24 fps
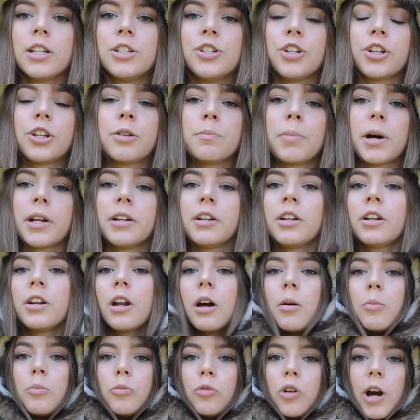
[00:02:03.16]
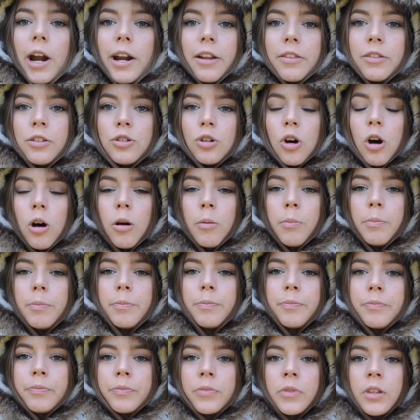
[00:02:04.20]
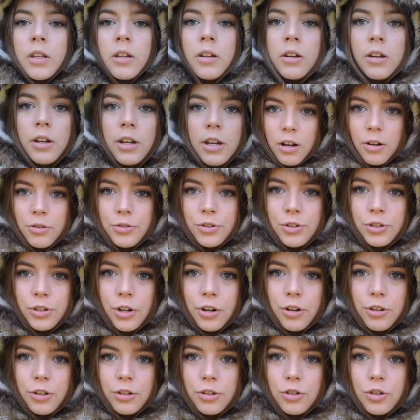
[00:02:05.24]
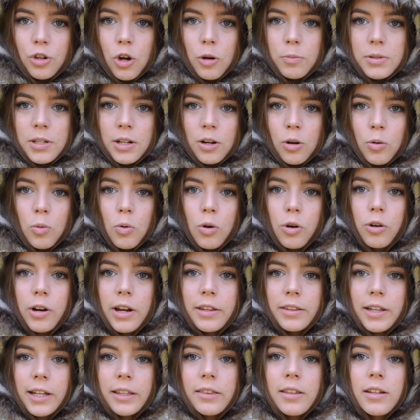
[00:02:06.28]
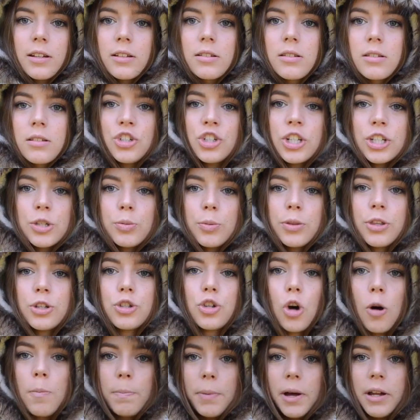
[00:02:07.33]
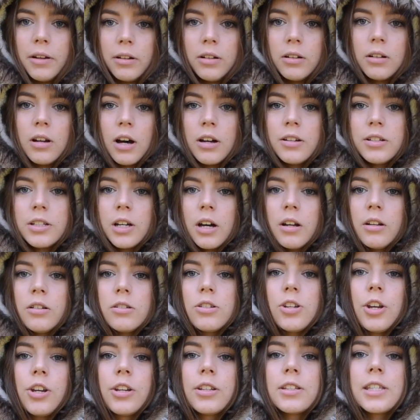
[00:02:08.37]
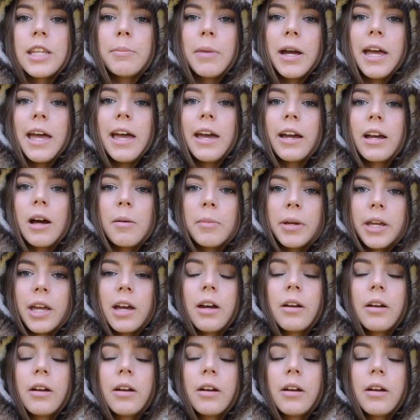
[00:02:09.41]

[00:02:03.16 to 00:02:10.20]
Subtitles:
is you can button it up right at the top. I'll just go to the shops and I'll walk around like this. Just with the top button undone so you can see my hair coming